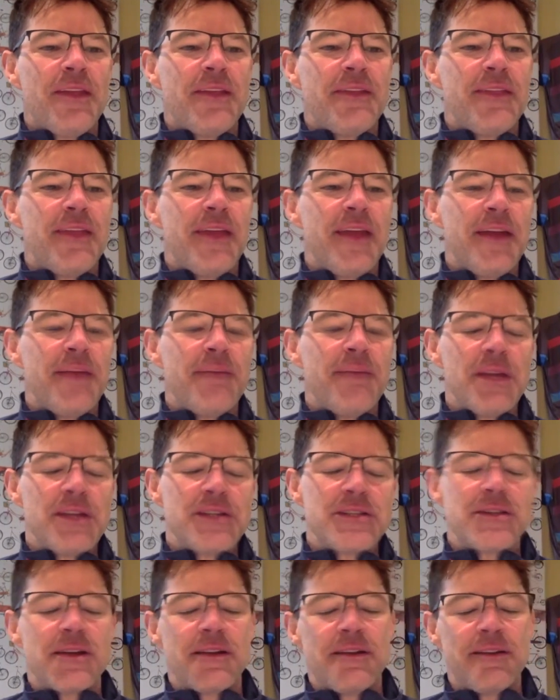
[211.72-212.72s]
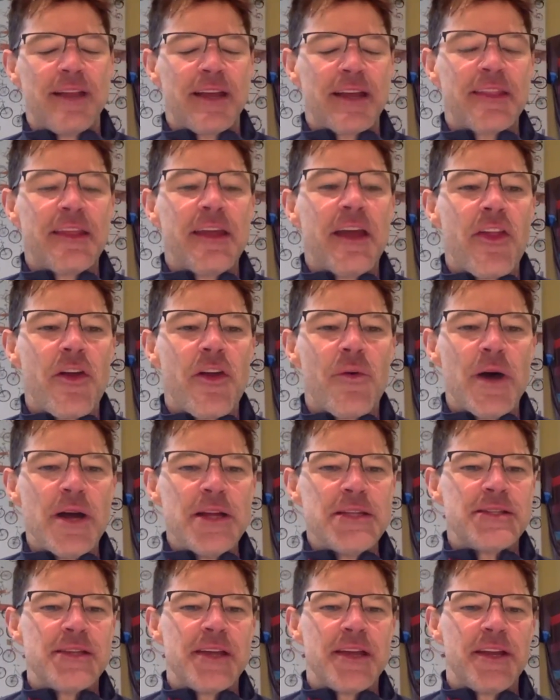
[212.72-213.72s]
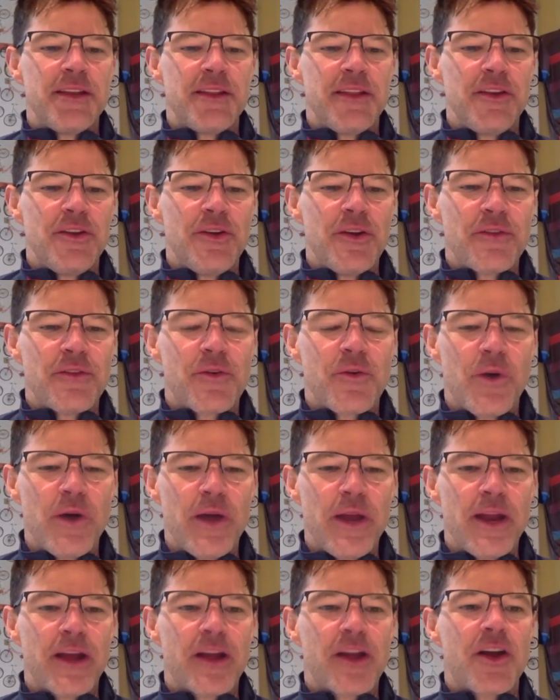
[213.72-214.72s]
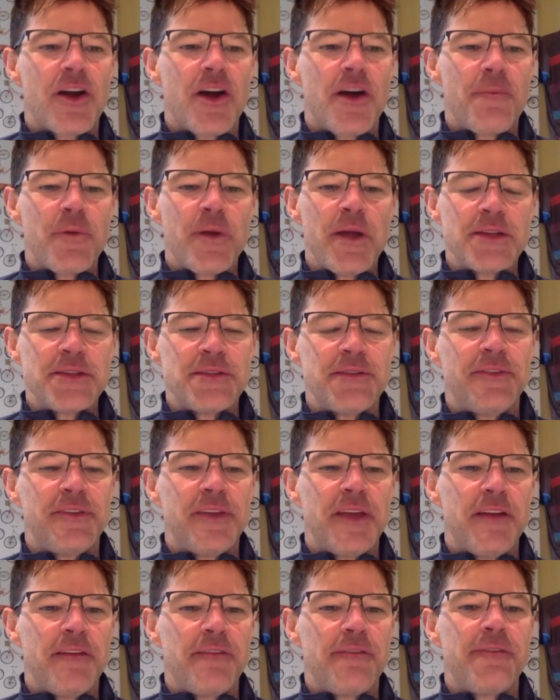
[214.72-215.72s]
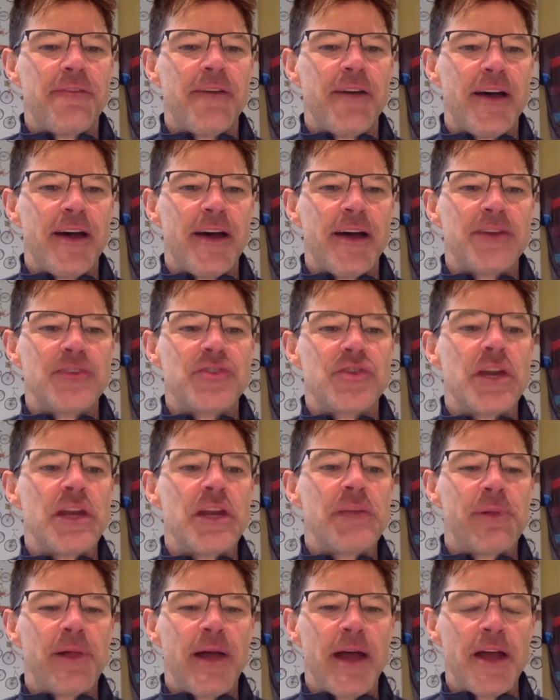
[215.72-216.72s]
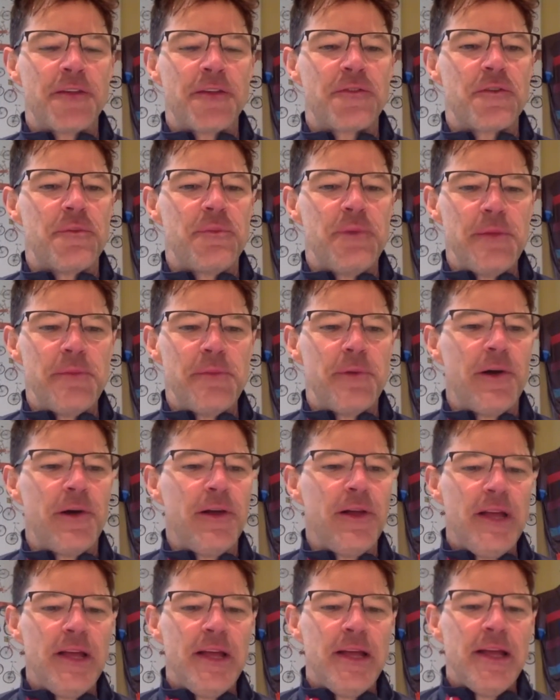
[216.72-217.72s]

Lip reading: They, much like the other ones, they do have quite a comprehensive set of training plans for people,